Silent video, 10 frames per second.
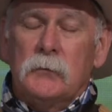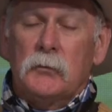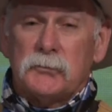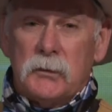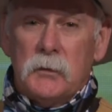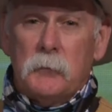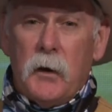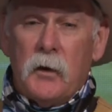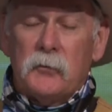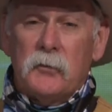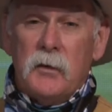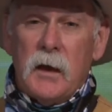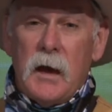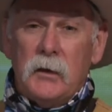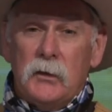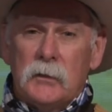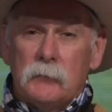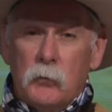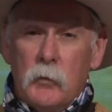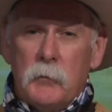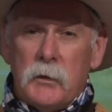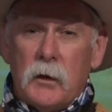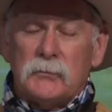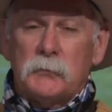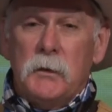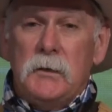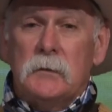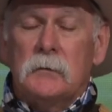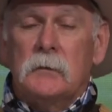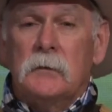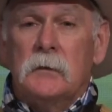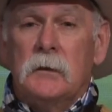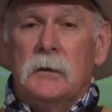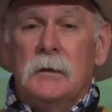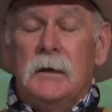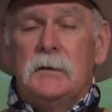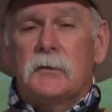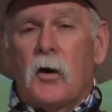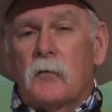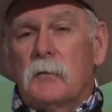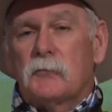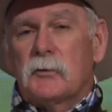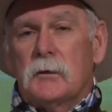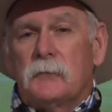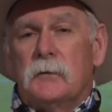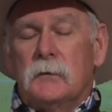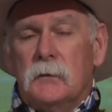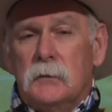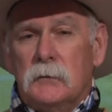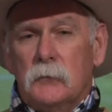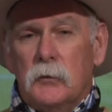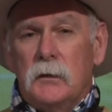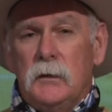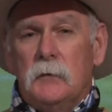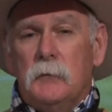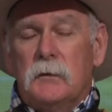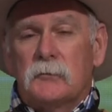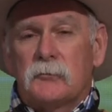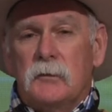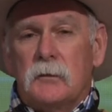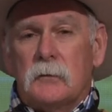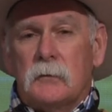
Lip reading: Well, Slim pondered the idea of a woman not speaking. He thought of himself and what he had been seeking.